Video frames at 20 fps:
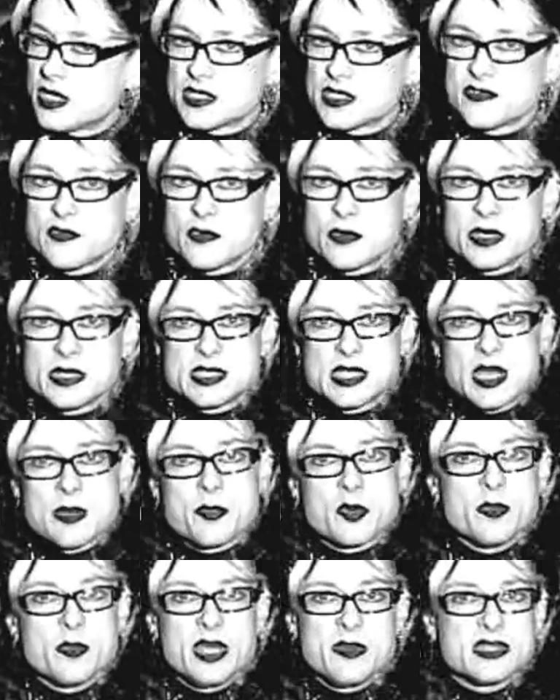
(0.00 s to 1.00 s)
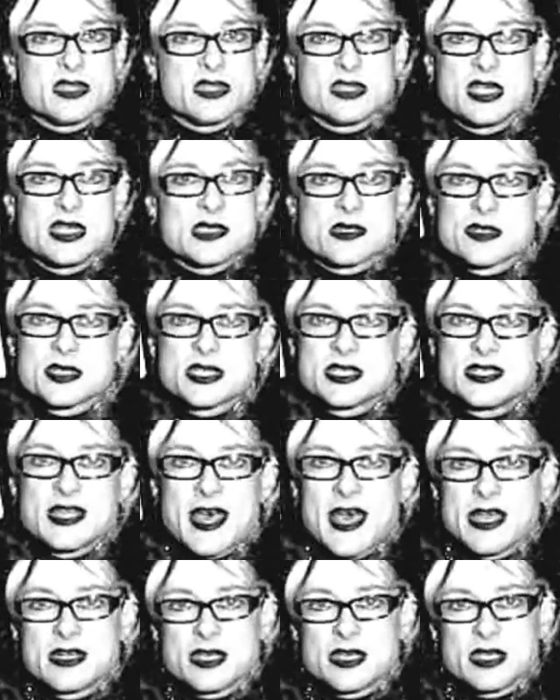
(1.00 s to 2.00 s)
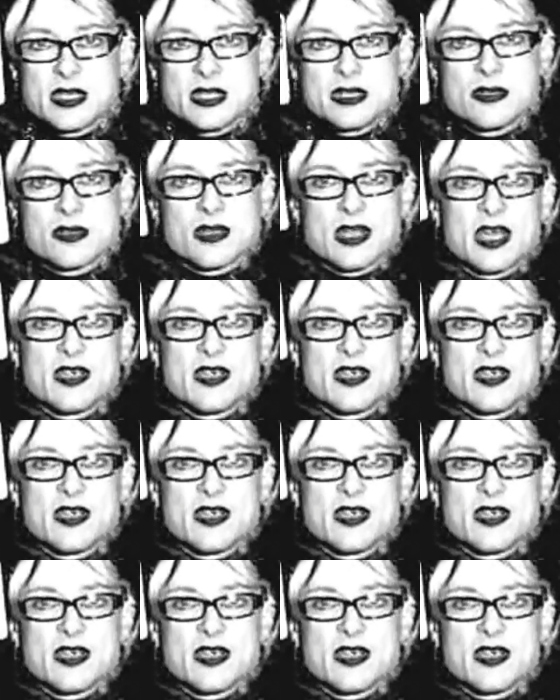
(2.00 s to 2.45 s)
because, for example, maybe things are stagnant